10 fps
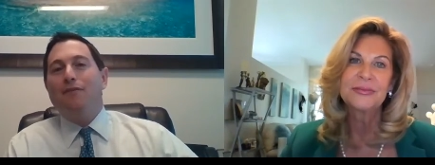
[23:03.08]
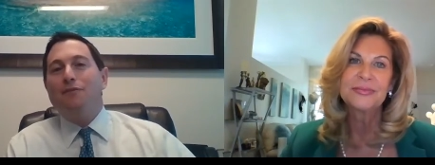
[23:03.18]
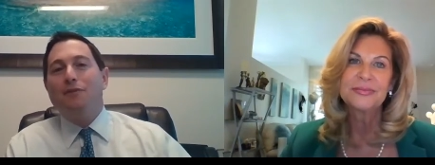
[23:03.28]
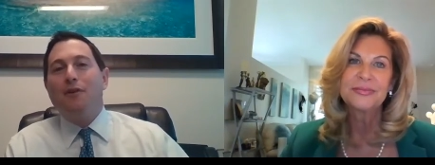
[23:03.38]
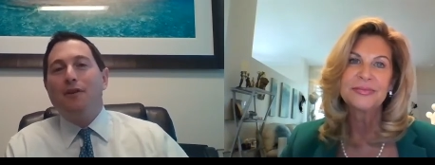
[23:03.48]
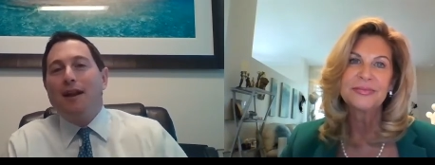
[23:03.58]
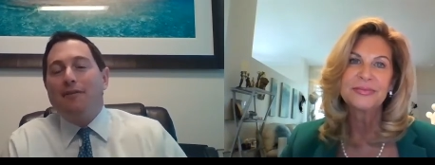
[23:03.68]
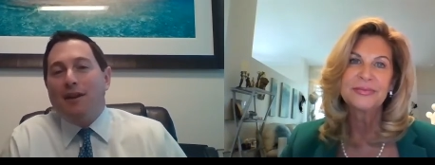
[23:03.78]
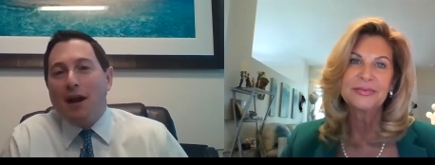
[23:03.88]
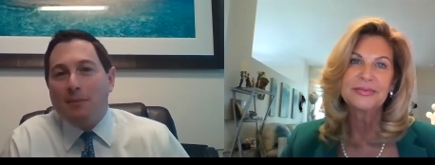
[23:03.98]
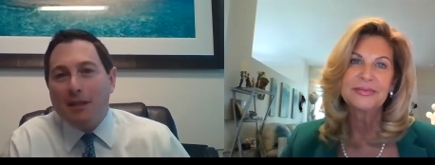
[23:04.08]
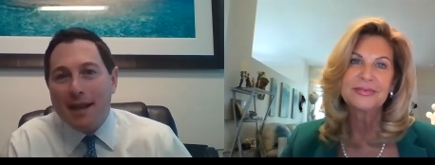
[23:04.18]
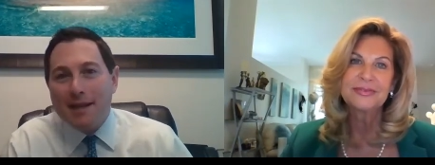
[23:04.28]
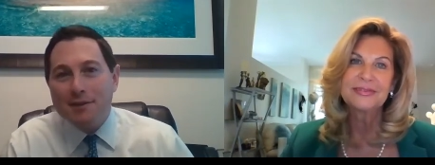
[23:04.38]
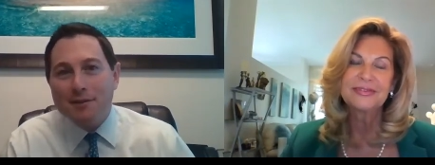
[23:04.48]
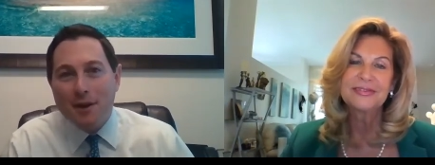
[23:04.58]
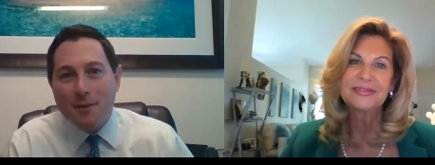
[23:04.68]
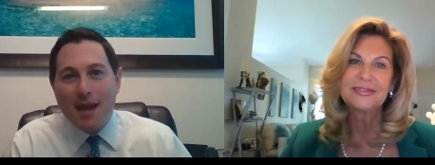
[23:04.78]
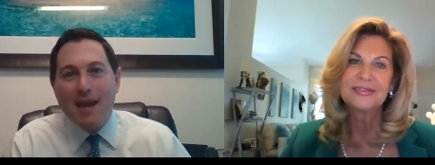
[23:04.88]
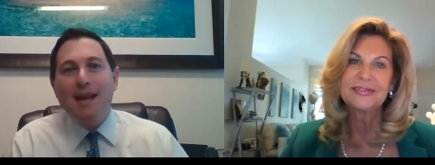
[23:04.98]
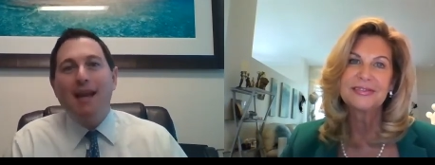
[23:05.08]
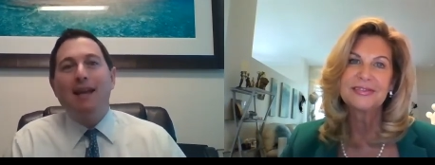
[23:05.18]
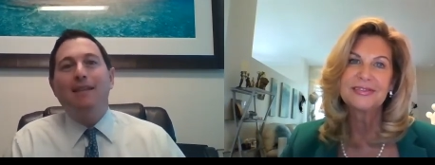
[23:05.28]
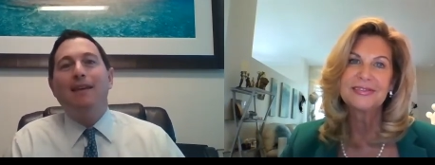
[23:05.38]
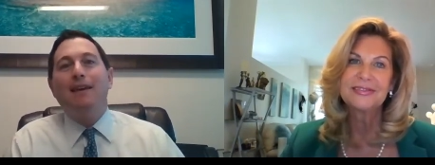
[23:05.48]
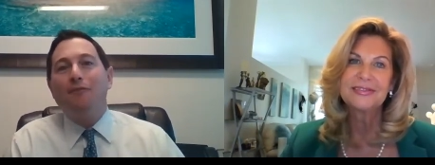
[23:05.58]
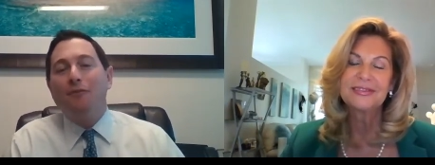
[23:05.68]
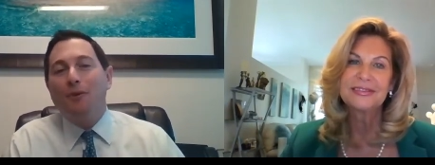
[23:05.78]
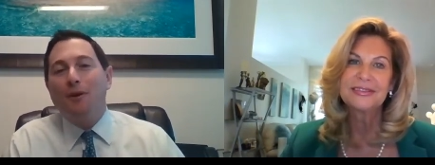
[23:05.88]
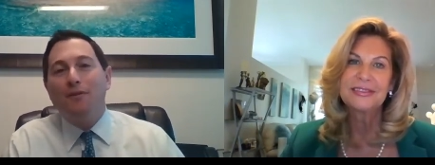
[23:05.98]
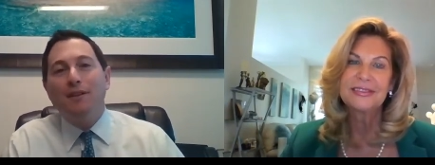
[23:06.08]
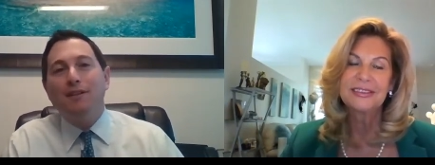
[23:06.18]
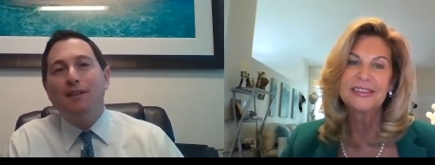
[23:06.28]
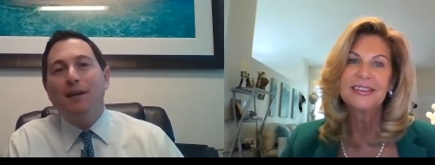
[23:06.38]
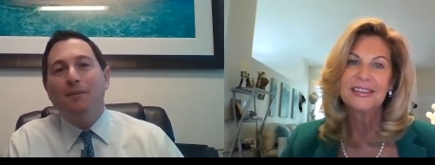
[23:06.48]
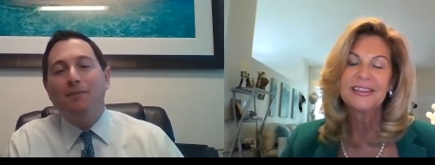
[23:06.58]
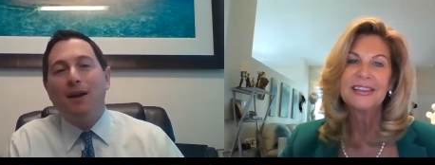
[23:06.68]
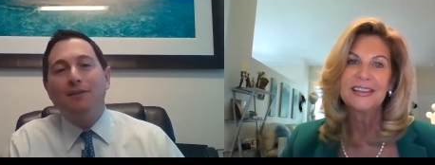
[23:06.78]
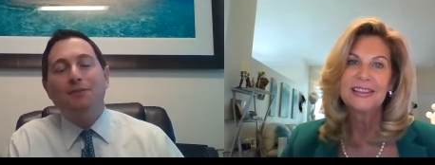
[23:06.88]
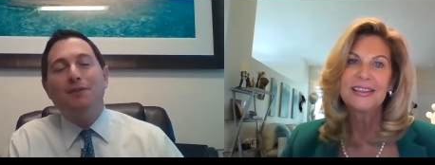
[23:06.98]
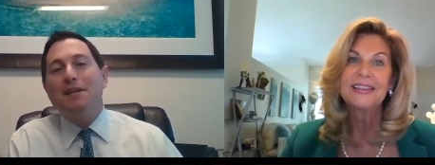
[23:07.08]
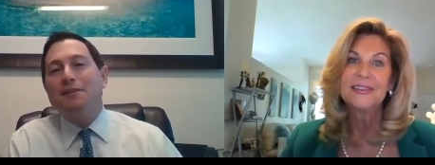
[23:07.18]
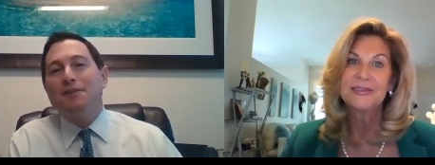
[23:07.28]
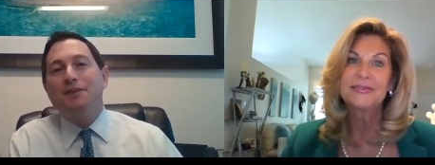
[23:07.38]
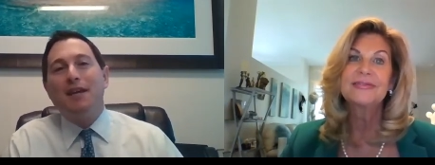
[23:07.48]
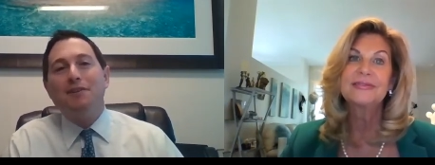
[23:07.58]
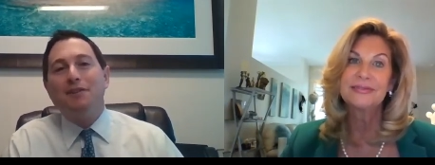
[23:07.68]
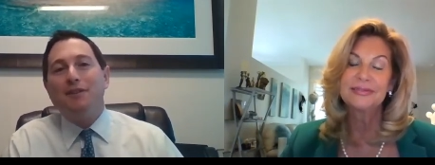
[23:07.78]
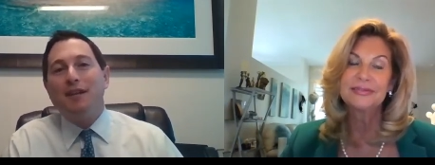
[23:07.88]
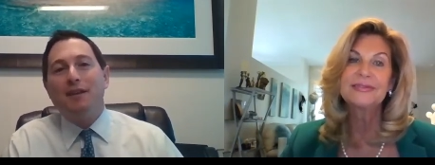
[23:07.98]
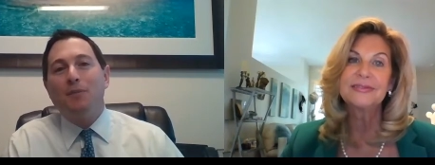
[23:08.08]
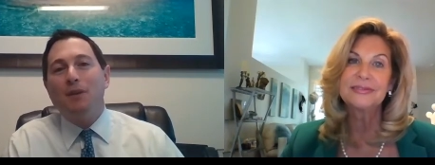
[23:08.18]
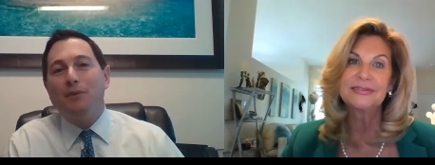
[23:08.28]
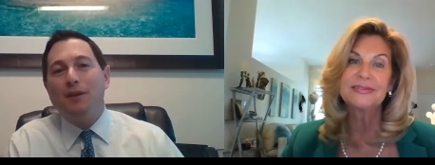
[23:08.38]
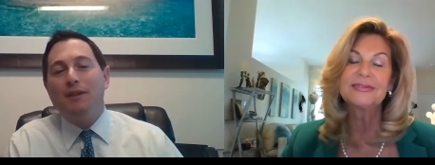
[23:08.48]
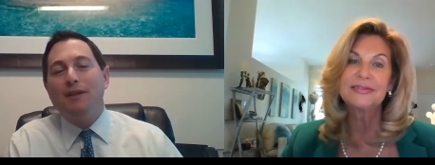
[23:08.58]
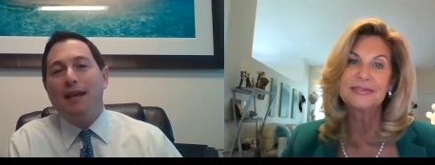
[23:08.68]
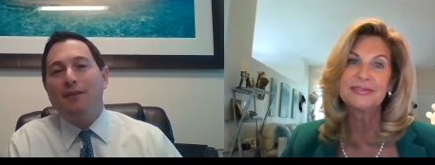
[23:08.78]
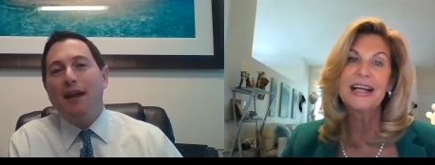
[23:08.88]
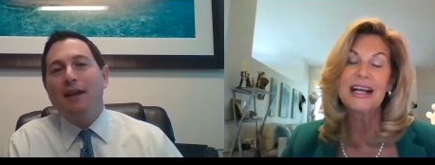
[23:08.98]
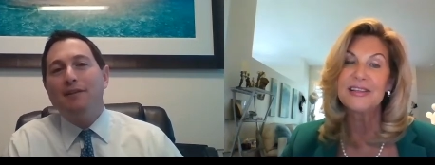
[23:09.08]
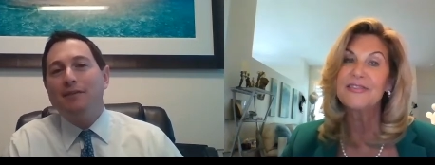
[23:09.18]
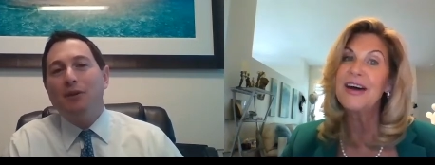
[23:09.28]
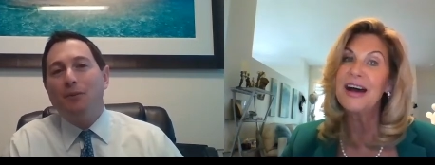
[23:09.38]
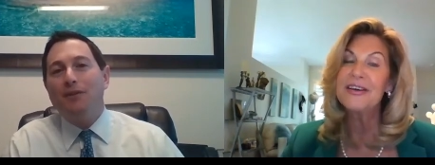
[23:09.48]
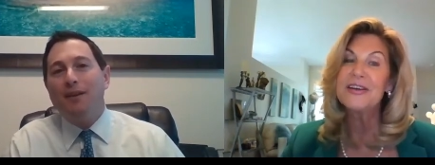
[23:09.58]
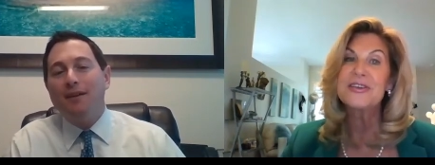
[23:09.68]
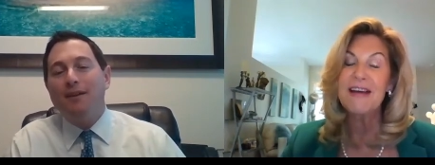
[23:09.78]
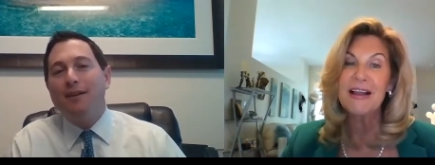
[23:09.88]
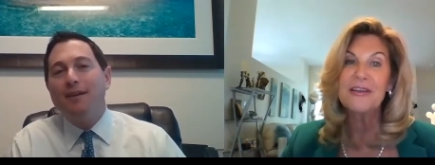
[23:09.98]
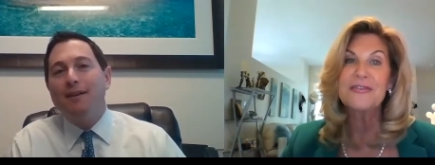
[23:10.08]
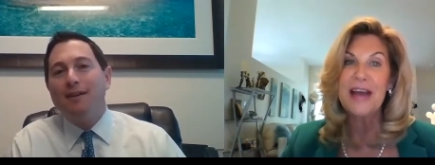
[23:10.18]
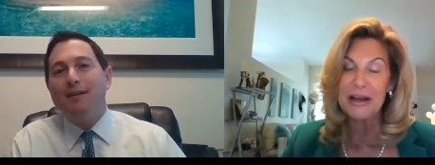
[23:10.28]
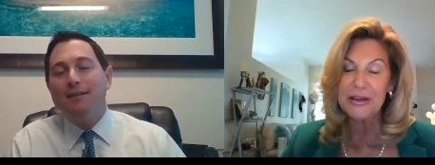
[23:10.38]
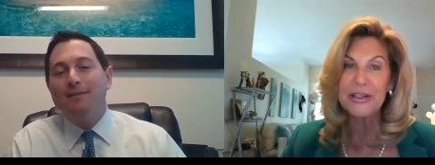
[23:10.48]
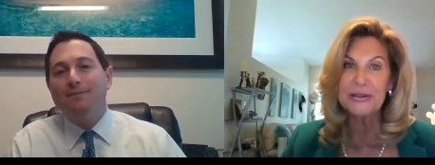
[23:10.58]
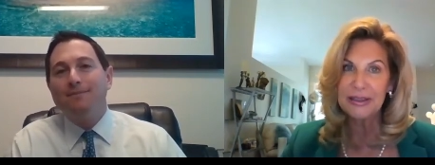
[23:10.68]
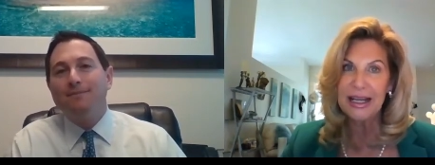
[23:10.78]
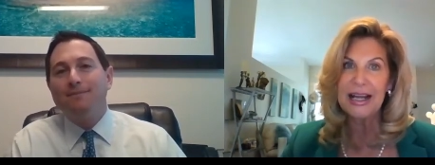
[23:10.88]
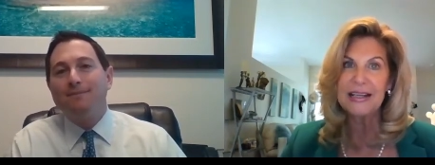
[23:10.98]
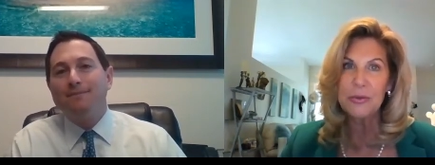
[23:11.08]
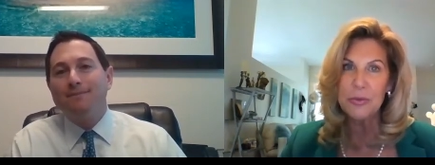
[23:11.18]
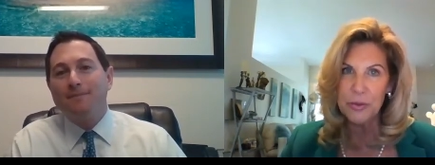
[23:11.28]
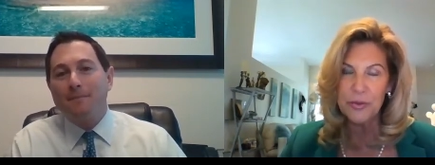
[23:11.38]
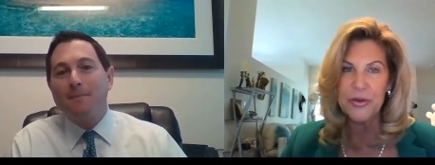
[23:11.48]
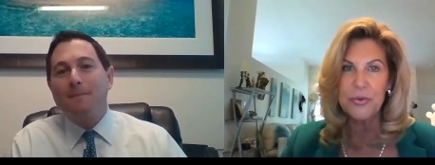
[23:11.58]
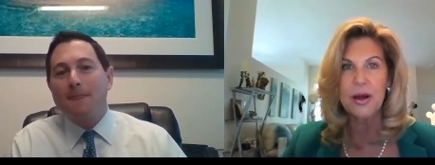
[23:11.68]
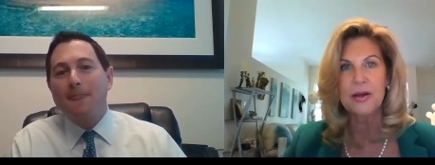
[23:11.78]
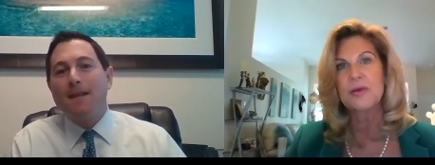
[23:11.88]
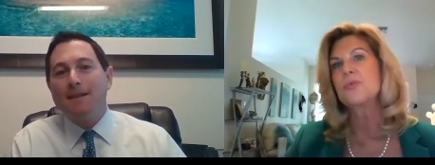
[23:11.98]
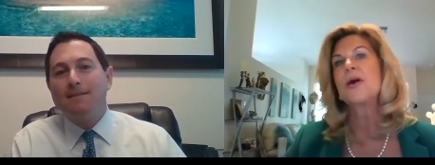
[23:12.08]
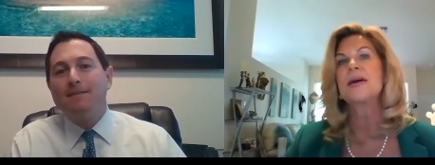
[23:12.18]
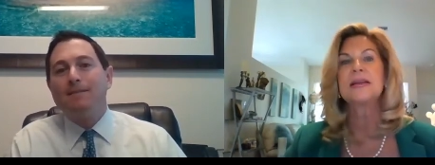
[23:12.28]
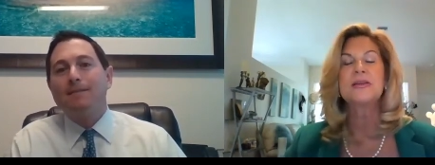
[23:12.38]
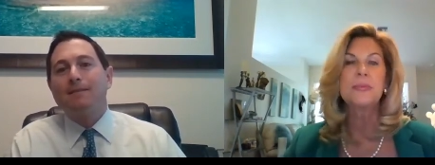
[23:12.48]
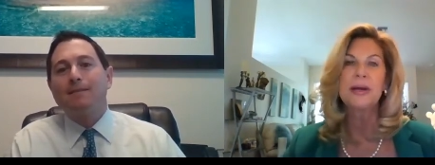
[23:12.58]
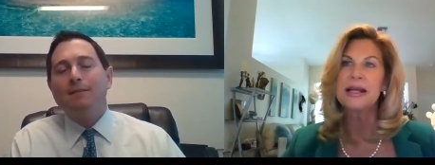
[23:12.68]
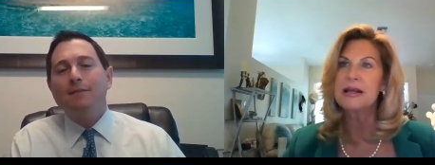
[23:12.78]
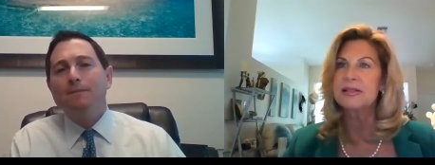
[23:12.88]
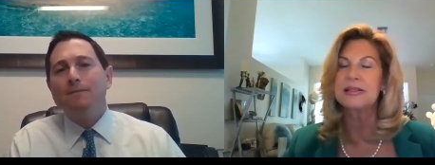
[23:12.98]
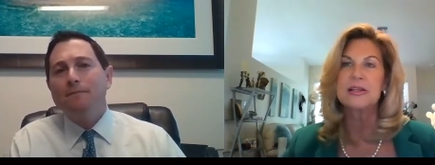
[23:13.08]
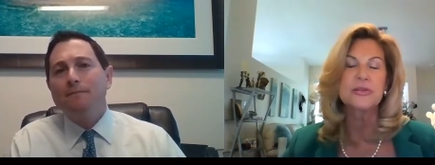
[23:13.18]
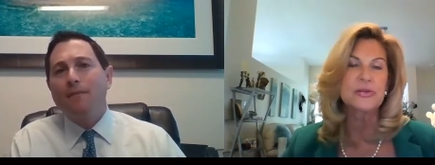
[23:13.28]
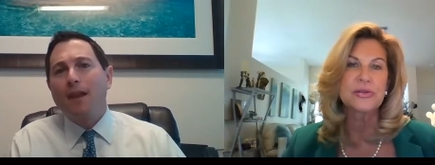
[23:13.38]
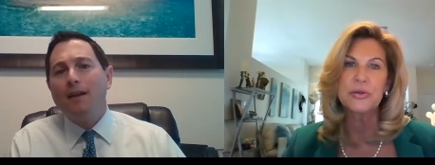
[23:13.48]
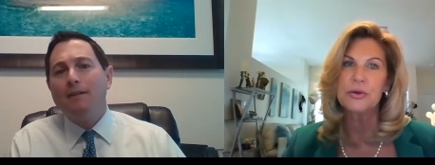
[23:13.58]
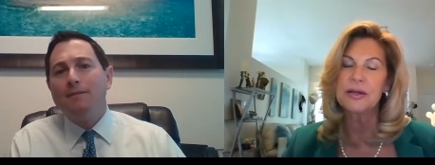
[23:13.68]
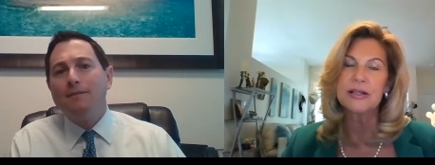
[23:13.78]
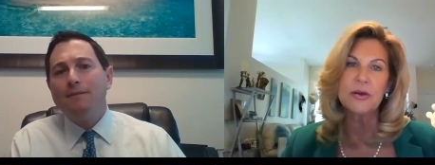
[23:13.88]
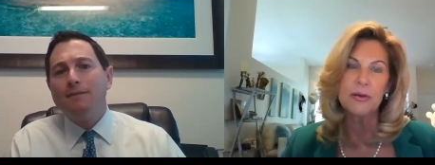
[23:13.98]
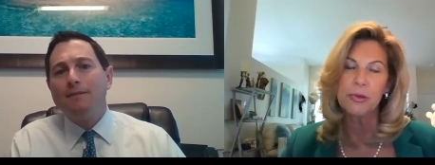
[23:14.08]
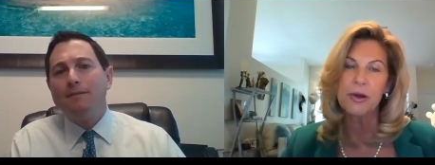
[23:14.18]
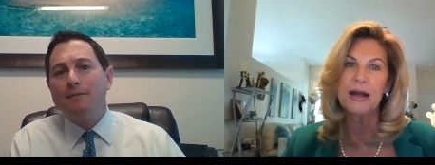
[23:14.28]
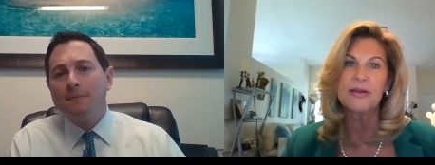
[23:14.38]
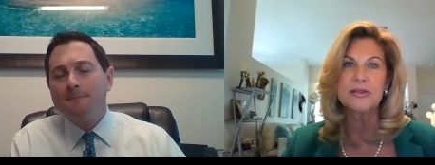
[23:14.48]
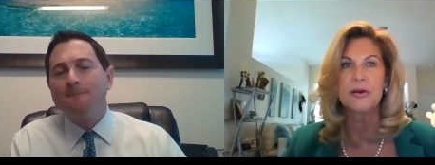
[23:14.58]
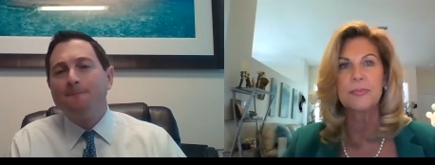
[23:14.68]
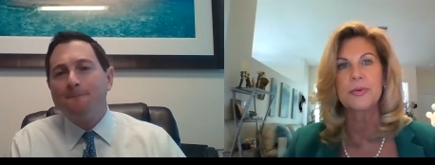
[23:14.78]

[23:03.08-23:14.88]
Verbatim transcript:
Speaker 1: even there's no not even an obligation. You're not paying anything for one of these um, consultation sessions. I think people need to take.
Speaker 2: Yeah, it's a five hundred dollar value, and I work with you one on one, and nobody else sees your story. It's all private. It's all